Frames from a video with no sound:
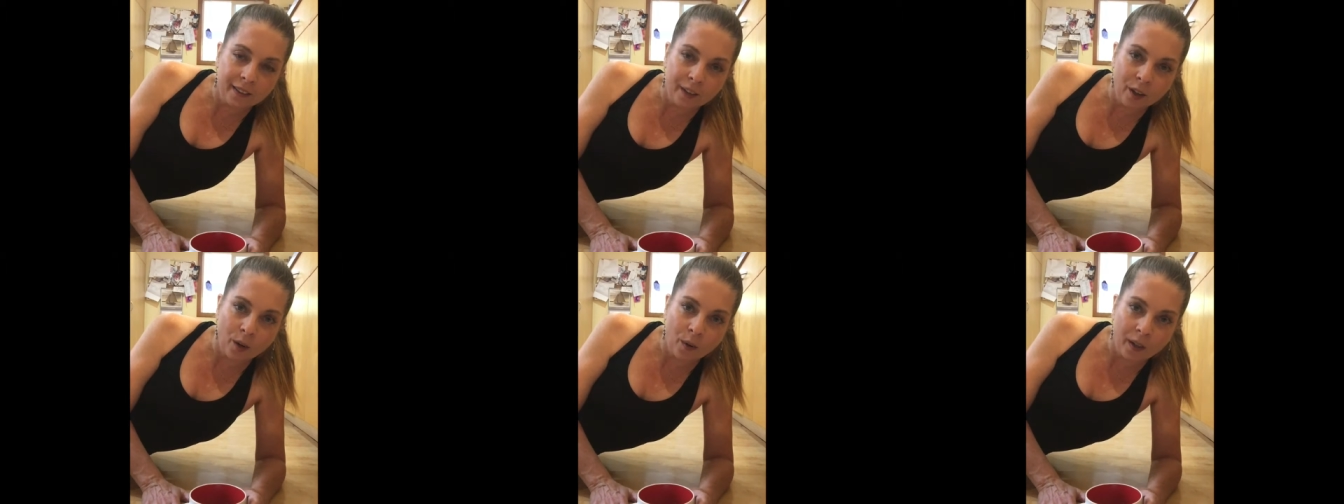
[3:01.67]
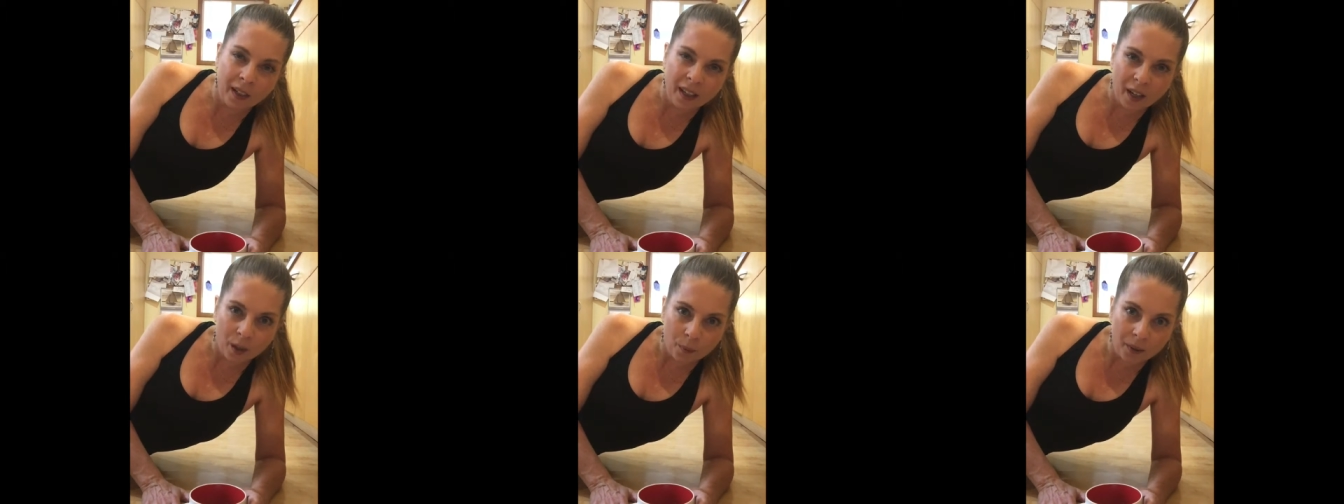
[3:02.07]
you know,
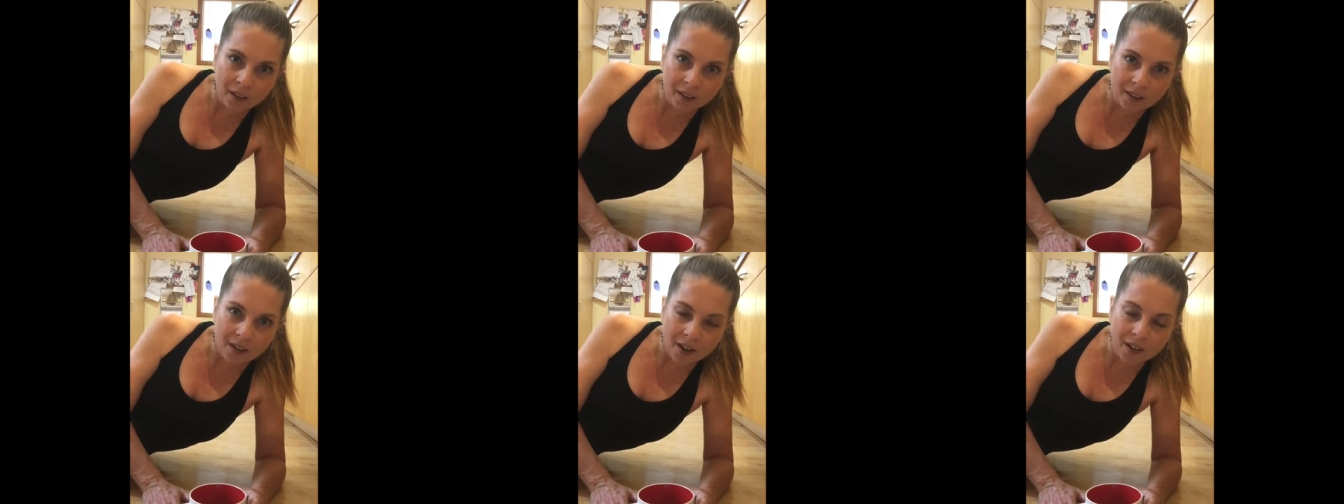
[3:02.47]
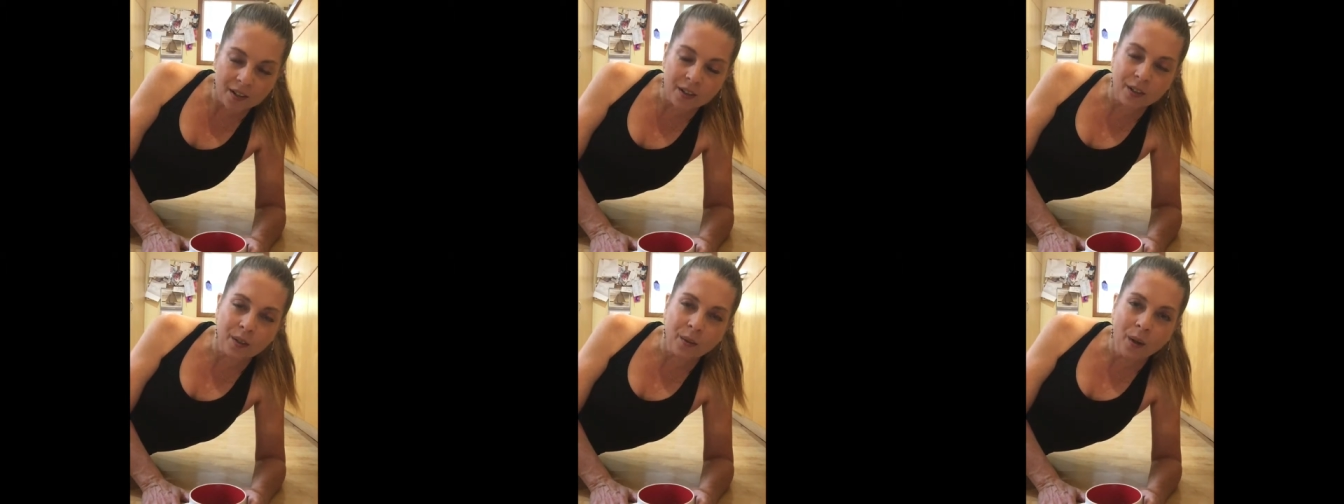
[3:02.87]
inhibit the
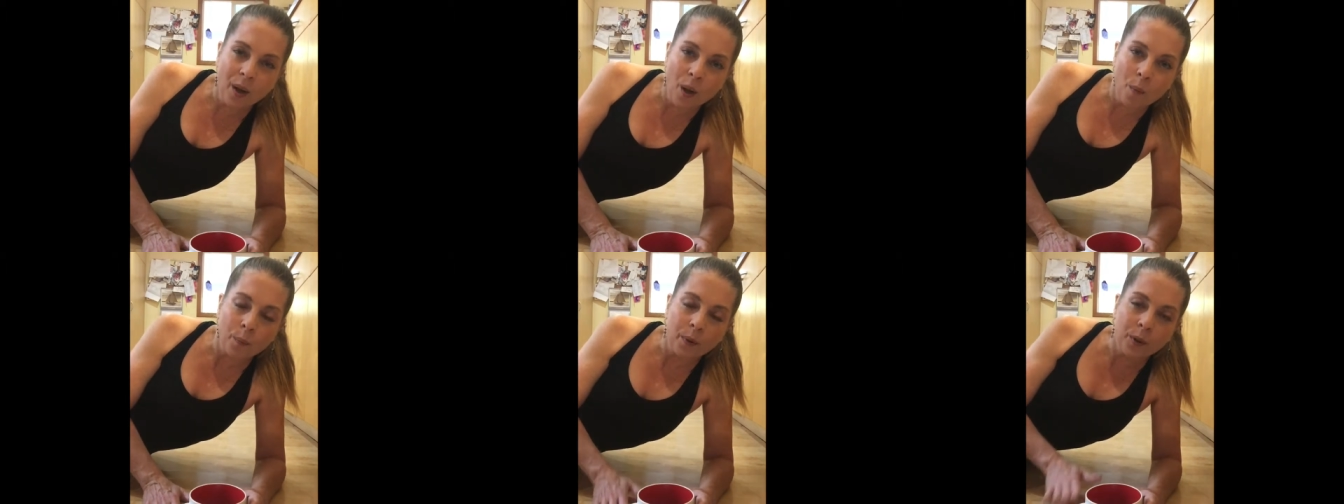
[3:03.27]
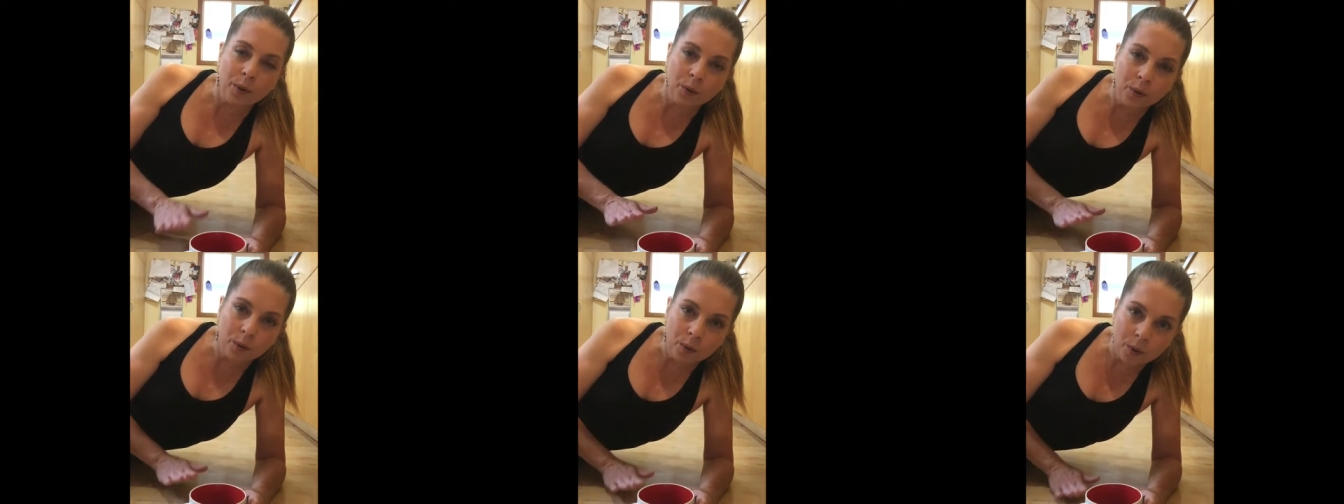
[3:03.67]
tendu, but
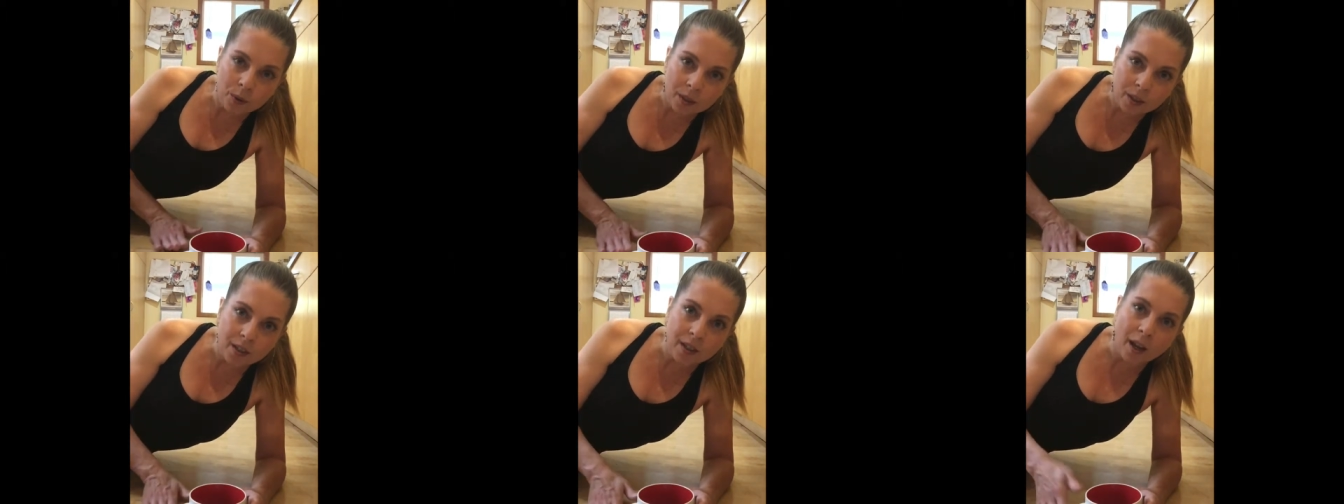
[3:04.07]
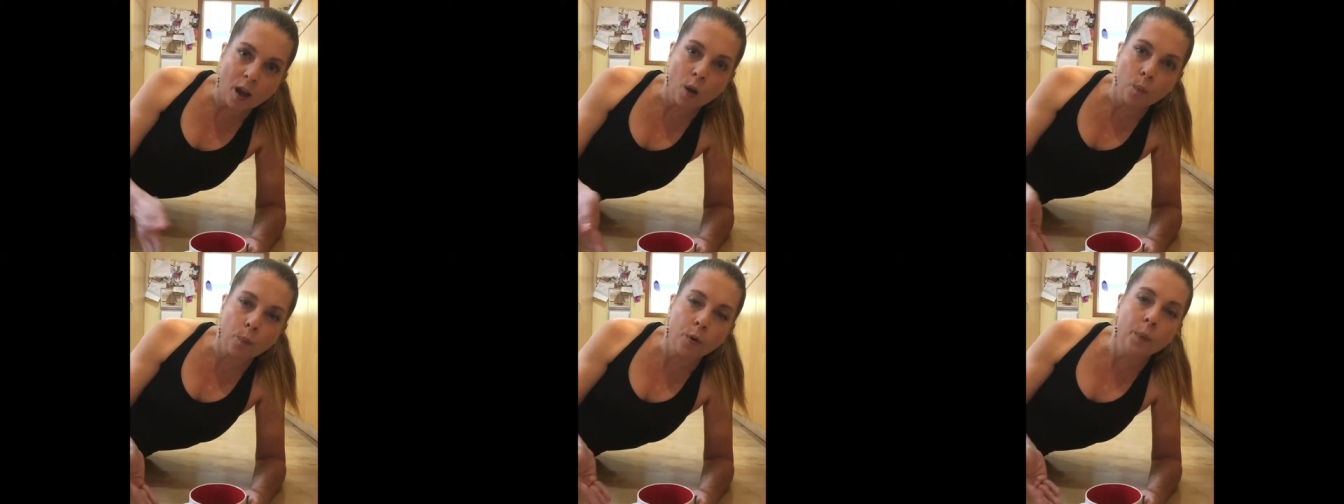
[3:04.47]
you use it to
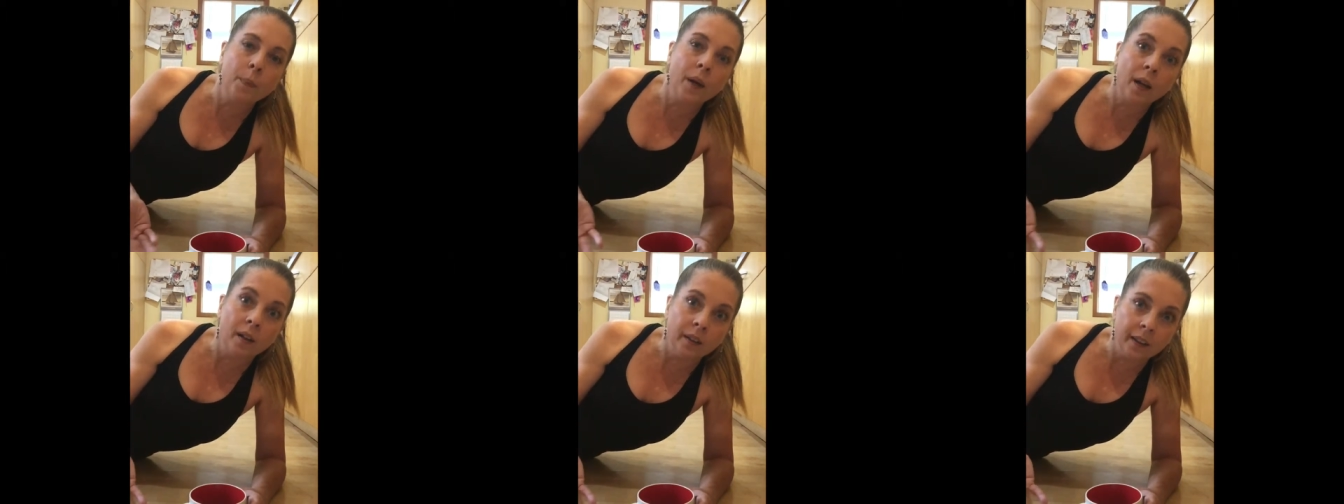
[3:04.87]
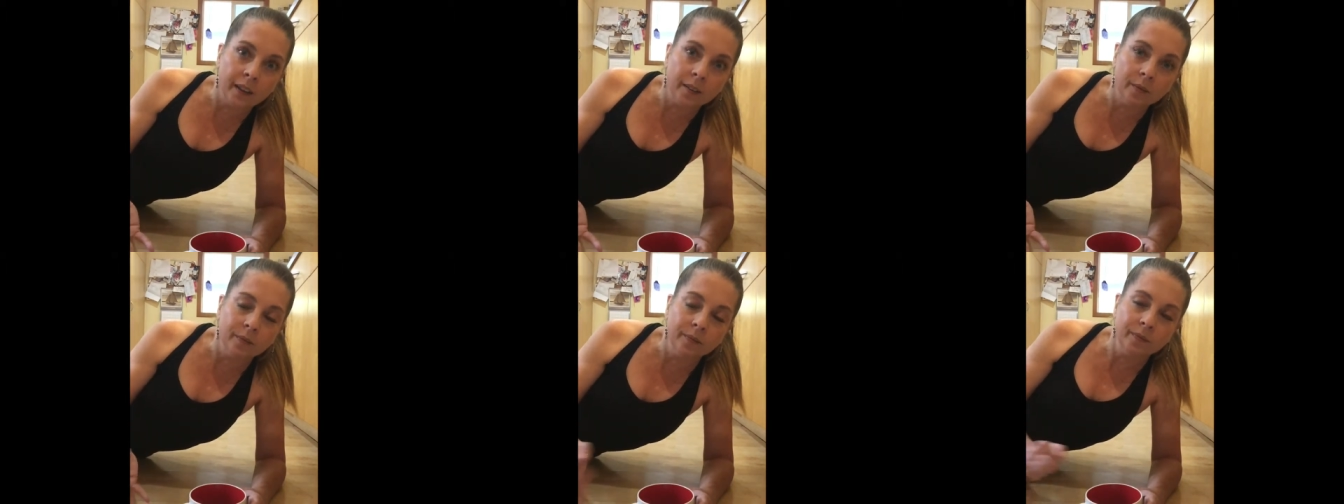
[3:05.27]
help propel it,
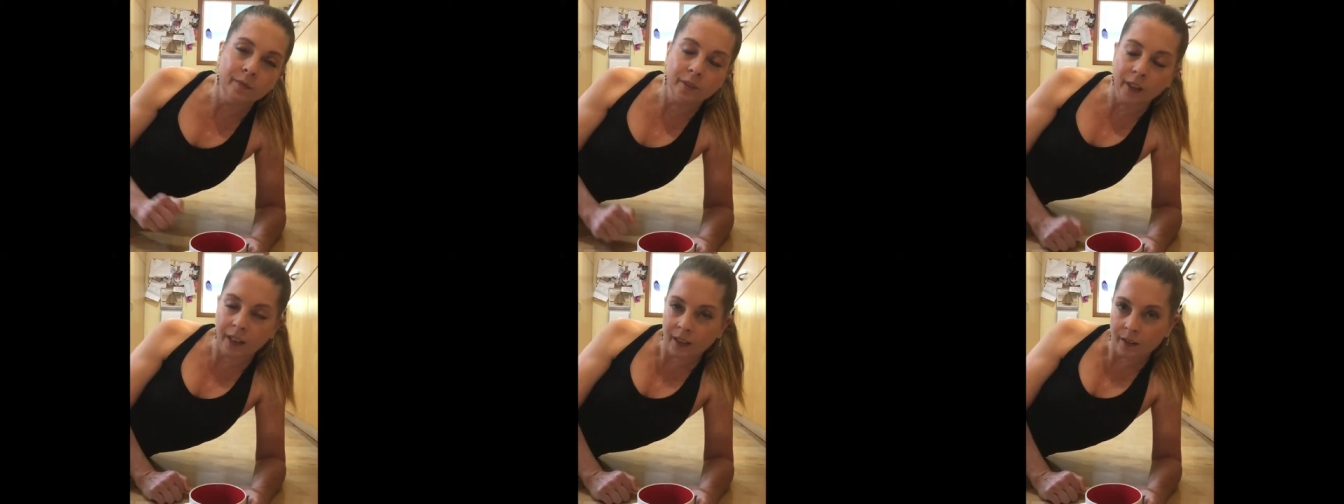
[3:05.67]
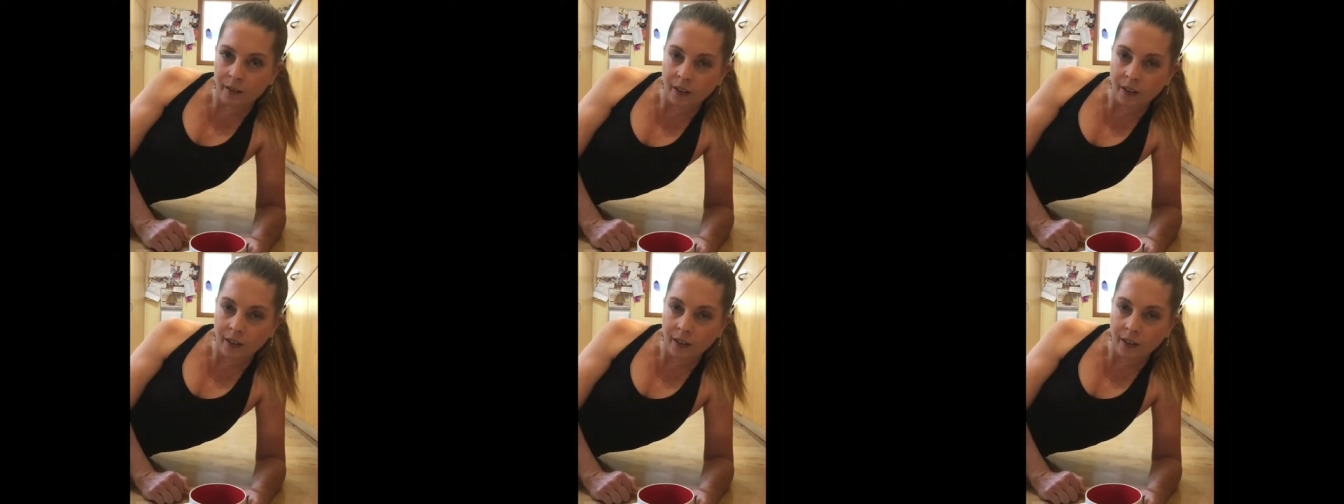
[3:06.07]
right?